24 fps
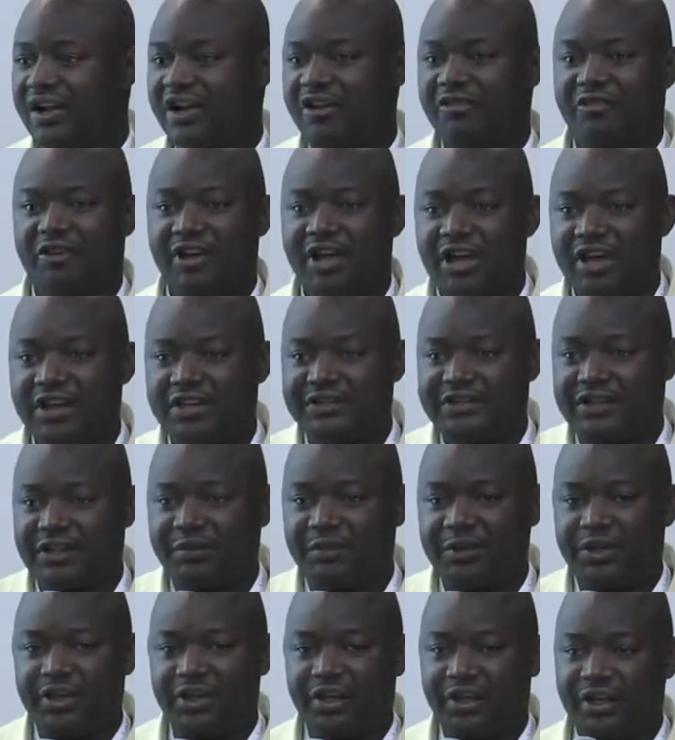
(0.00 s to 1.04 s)
fire is
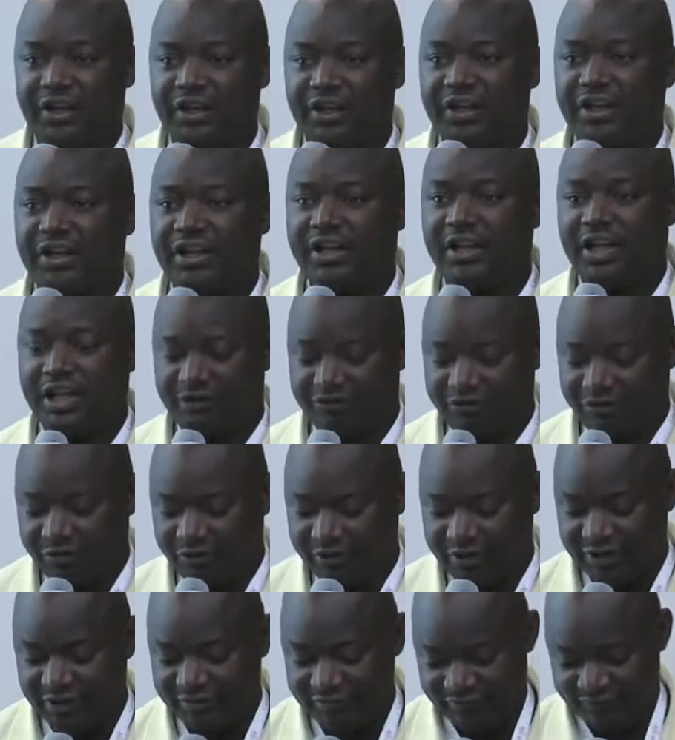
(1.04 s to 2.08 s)
happening
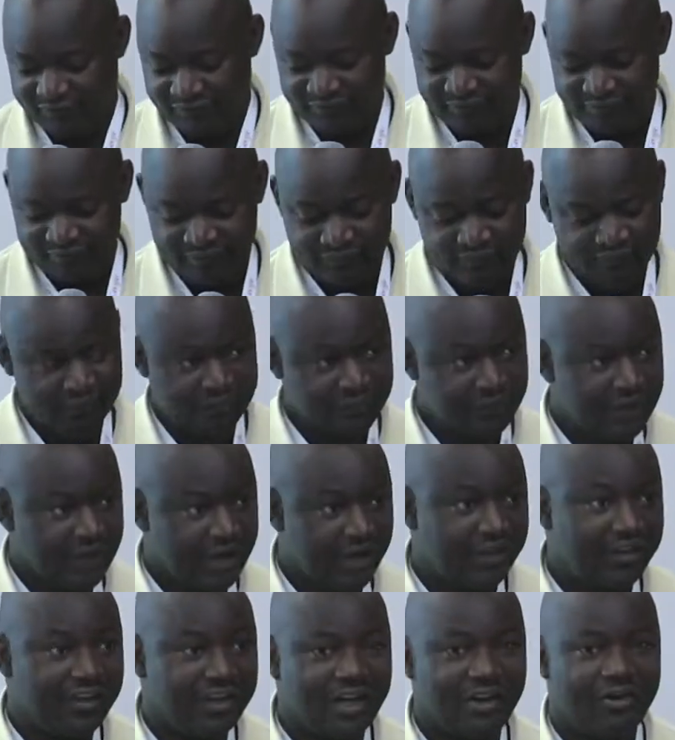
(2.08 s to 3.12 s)
everywhere.
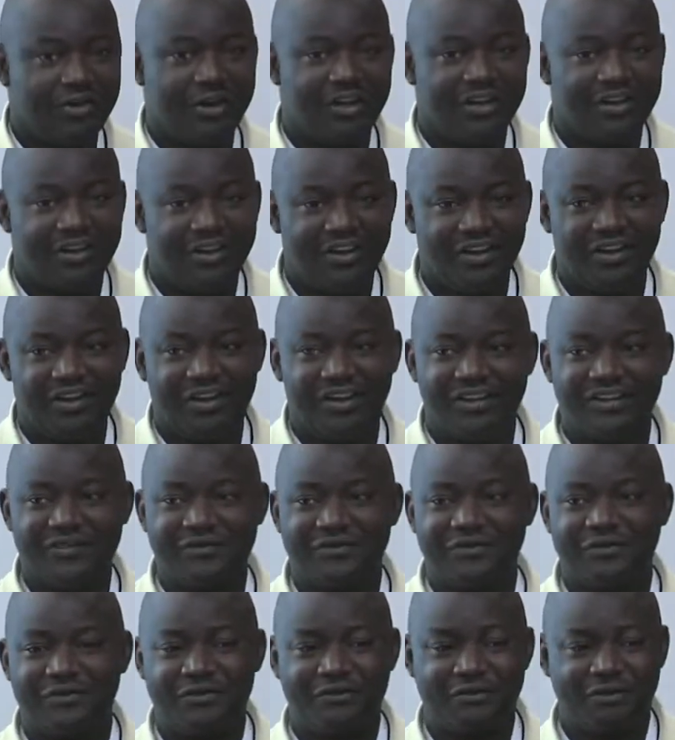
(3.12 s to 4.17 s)
I think I'll end here
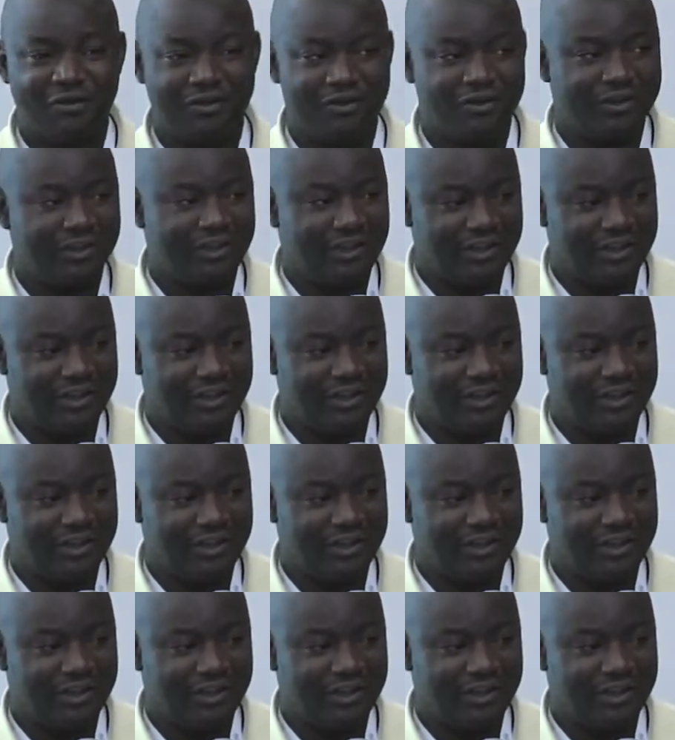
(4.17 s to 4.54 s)
for